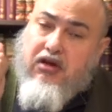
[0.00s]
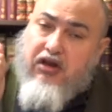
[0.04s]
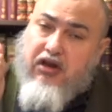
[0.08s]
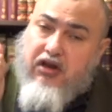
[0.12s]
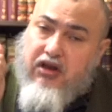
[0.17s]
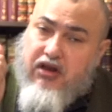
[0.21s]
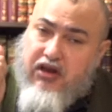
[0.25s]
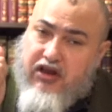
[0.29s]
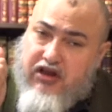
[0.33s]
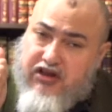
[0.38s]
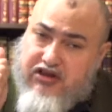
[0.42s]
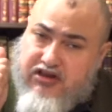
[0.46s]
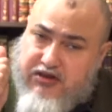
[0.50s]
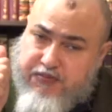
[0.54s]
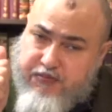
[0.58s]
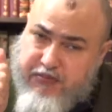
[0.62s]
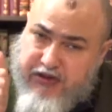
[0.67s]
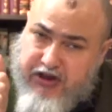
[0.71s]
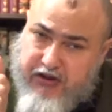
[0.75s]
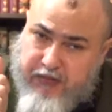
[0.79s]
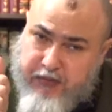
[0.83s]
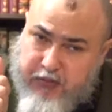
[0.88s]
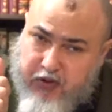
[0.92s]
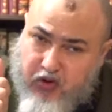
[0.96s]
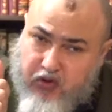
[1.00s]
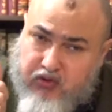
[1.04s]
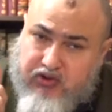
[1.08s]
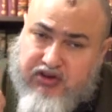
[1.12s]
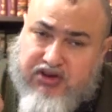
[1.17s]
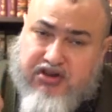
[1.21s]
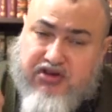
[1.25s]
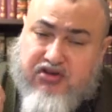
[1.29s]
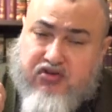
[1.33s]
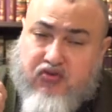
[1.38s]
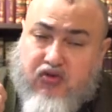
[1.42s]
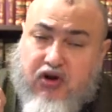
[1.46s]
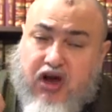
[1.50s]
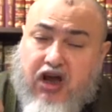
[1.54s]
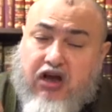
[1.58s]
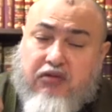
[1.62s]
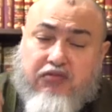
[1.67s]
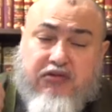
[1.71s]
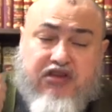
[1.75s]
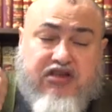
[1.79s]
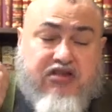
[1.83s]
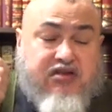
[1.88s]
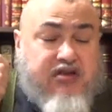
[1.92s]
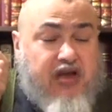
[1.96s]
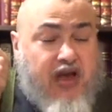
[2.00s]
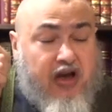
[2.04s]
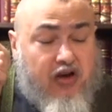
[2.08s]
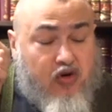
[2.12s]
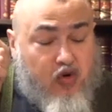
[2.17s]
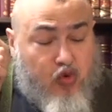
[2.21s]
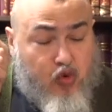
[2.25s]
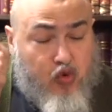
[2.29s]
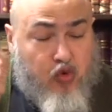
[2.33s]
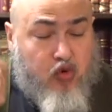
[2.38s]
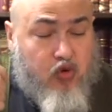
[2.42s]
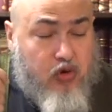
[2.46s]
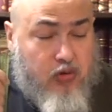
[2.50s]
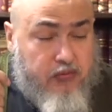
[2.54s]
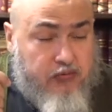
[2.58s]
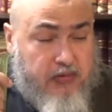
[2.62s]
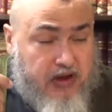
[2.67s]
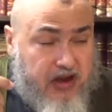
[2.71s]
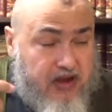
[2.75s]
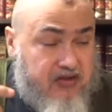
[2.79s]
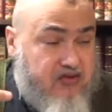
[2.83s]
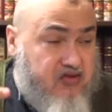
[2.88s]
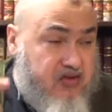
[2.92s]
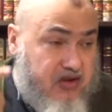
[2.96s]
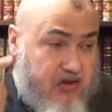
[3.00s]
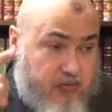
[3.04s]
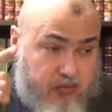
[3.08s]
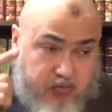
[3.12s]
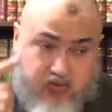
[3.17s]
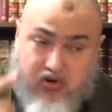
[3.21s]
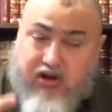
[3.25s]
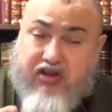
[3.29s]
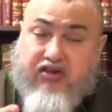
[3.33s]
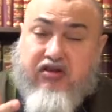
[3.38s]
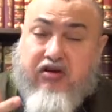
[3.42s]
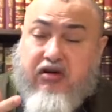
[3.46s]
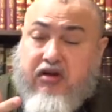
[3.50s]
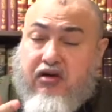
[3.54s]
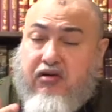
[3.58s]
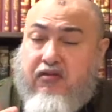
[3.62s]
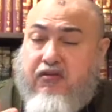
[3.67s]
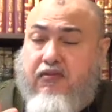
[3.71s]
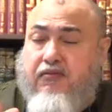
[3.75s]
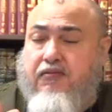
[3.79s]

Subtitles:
his people, described as akhuhum, as their brother,